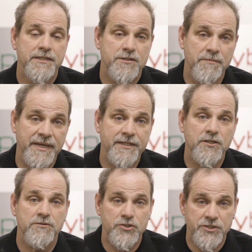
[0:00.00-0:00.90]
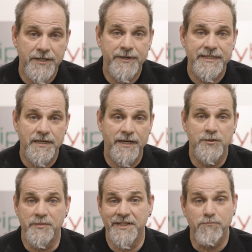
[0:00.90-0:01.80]
to make sharing
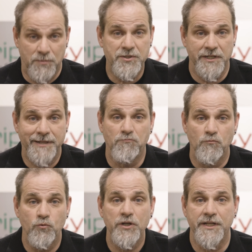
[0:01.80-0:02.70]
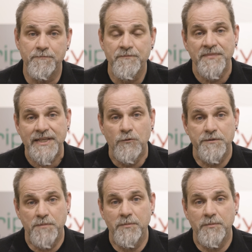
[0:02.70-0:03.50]
documents, because really, with